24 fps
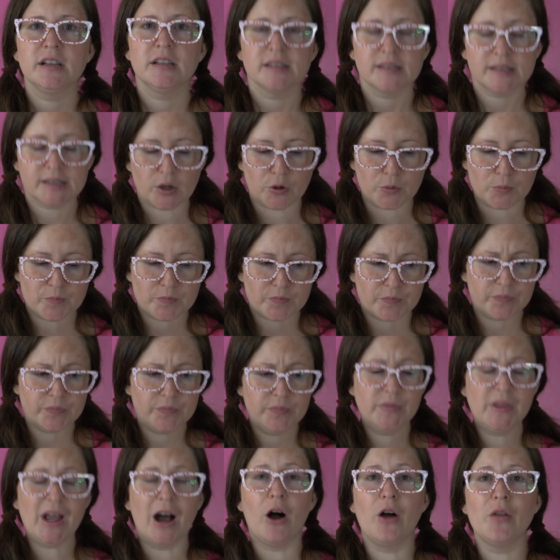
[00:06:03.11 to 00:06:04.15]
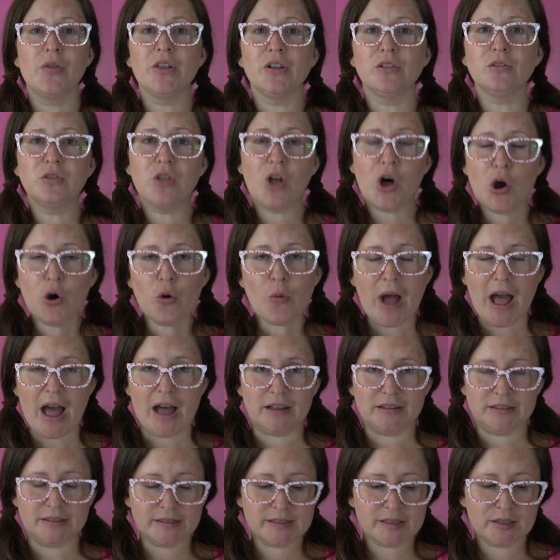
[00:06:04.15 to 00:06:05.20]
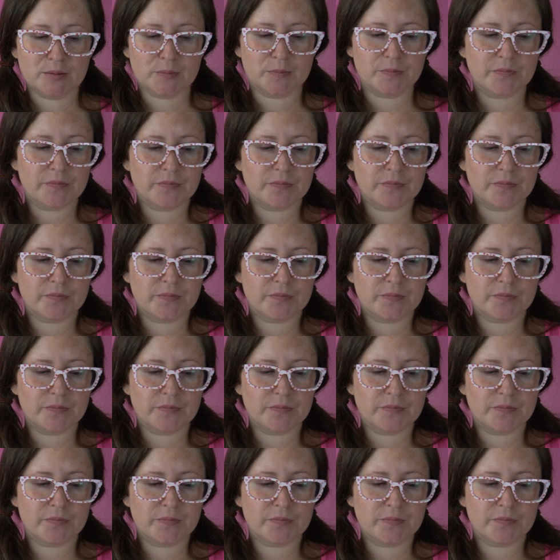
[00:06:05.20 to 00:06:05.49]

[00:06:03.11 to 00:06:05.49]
So on the low end,